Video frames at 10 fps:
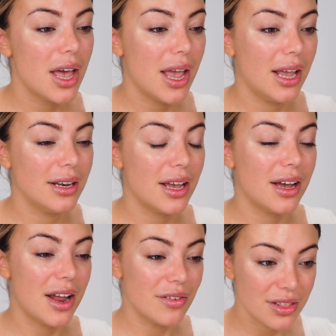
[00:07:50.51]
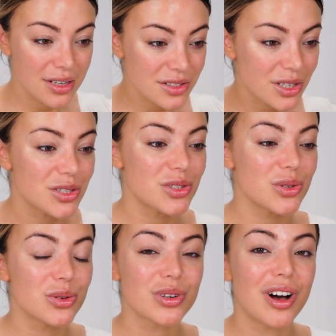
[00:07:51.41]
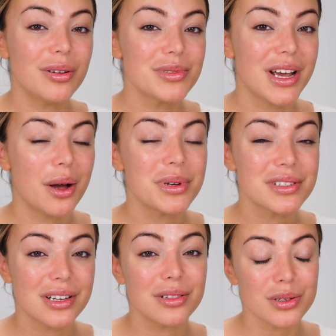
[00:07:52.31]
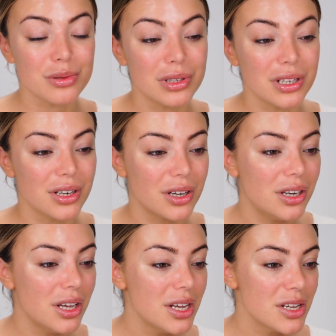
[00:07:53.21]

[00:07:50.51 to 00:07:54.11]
and everything starts to calm down, my skin looks really good.